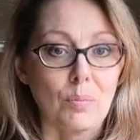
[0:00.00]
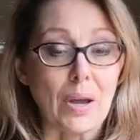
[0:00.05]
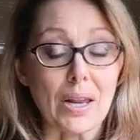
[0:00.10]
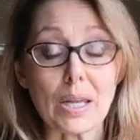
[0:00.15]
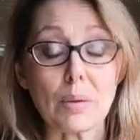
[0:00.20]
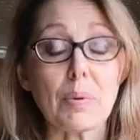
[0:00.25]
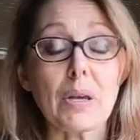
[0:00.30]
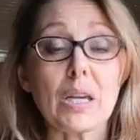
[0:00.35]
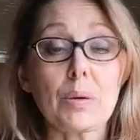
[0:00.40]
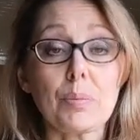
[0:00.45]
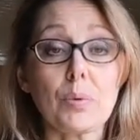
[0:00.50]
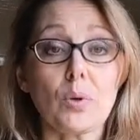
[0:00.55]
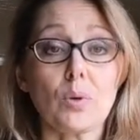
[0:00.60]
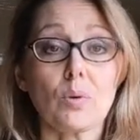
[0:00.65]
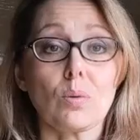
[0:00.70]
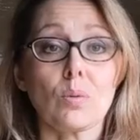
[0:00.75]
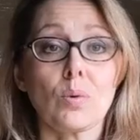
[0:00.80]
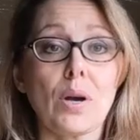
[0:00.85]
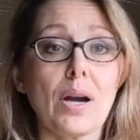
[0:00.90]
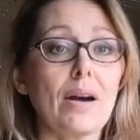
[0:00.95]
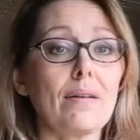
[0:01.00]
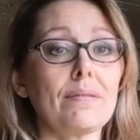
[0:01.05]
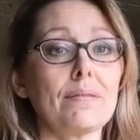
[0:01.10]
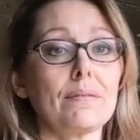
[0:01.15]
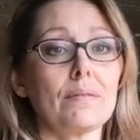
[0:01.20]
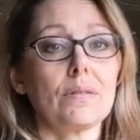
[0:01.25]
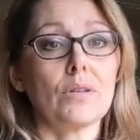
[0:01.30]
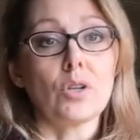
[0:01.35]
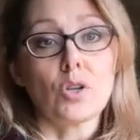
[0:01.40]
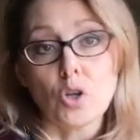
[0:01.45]
Many people will
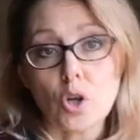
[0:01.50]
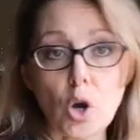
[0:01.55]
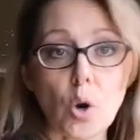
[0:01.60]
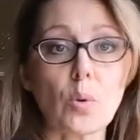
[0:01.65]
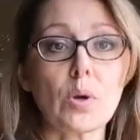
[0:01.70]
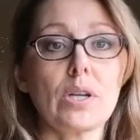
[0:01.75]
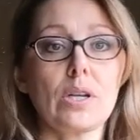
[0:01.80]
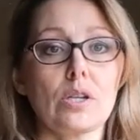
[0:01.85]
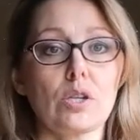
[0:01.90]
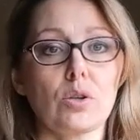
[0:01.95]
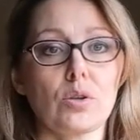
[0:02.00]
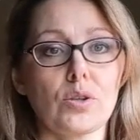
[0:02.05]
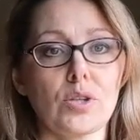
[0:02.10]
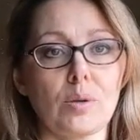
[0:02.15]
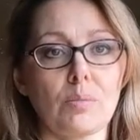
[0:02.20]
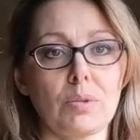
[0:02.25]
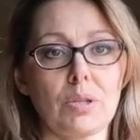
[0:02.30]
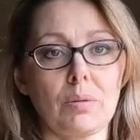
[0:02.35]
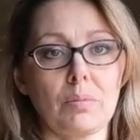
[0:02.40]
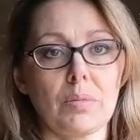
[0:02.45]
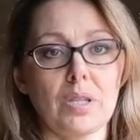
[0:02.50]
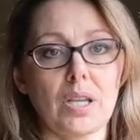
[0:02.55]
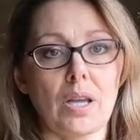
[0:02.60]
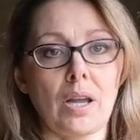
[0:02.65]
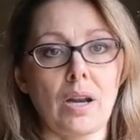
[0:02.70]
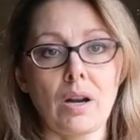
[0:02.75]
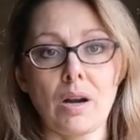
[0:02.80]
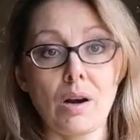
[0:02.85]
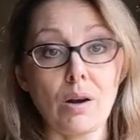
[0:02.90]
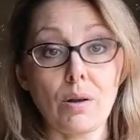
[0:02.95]
have no initial symptoms
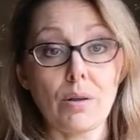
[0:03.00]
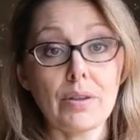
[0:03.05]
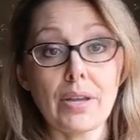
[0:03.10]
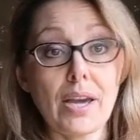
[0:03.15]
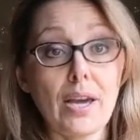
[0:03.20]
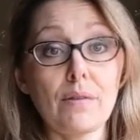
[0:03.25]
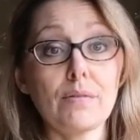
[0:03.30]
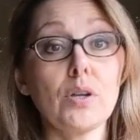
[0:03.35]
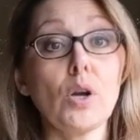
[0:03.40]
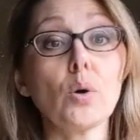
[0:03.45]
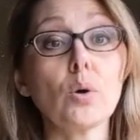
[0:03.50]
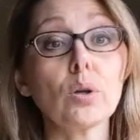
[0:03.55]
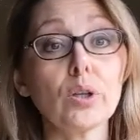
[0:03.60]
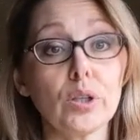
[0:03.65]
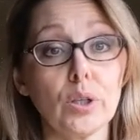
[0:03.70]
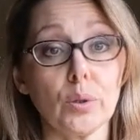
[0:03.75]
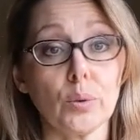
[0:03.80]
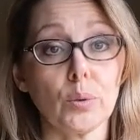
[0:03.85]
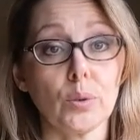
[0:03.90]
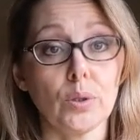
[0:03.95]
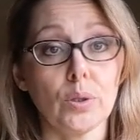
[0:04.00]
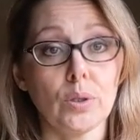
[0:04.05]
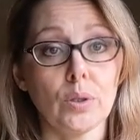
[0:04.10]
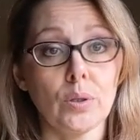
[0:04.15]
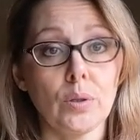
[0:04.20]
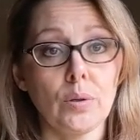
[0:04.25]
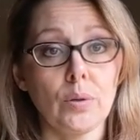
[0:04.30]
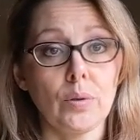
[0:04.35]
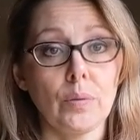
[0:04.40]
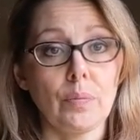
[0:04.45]
at all. They have no clue
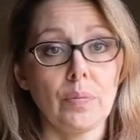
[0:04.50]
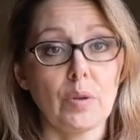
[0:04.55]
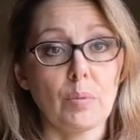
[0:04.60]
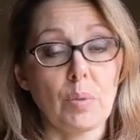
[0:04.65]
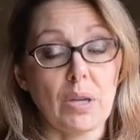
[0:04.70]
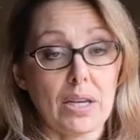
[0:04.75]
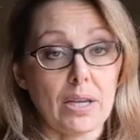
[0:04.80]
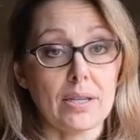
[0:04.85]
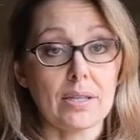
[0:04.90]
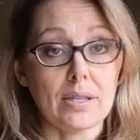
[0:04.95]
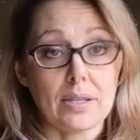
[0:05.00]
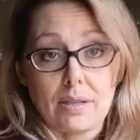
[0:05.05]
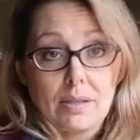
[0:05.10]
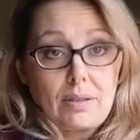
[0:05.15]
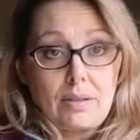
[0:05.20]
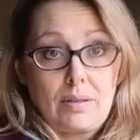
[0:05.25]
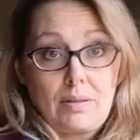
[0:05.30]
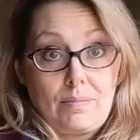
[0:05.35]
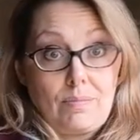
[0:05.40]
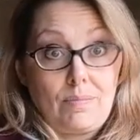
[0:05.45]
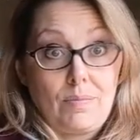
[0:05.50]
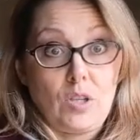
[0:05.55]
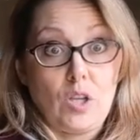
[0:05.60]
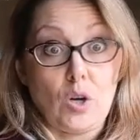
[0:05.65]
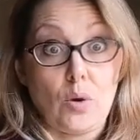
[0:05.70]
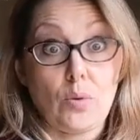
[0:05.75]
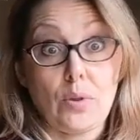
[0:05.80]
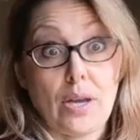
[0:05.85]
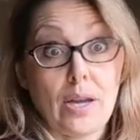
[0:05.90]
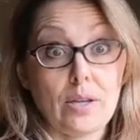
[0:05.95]
because,
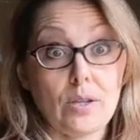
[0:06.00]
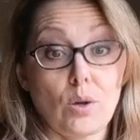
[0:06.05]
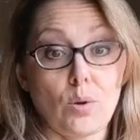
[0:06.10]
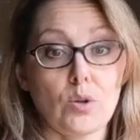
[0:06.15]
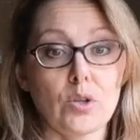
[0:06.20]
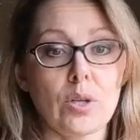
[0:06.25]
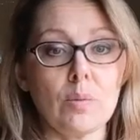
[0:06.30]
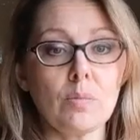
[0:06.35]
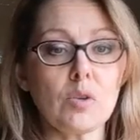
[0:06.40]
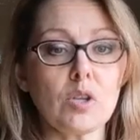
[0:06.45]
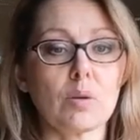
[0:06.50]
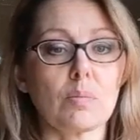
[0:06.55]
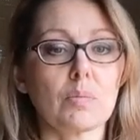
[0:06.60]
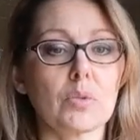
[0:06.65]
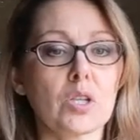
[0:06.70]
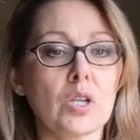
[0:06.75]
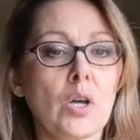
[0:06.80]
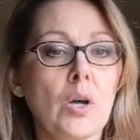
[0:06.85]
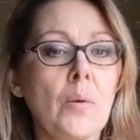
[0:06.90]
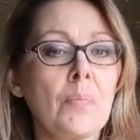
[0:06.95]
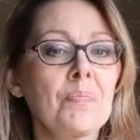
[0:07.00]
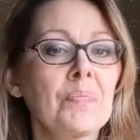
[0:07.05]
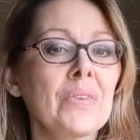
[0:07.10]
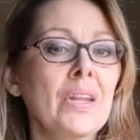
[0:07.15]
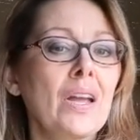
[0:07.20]
you know, they had no symptoms.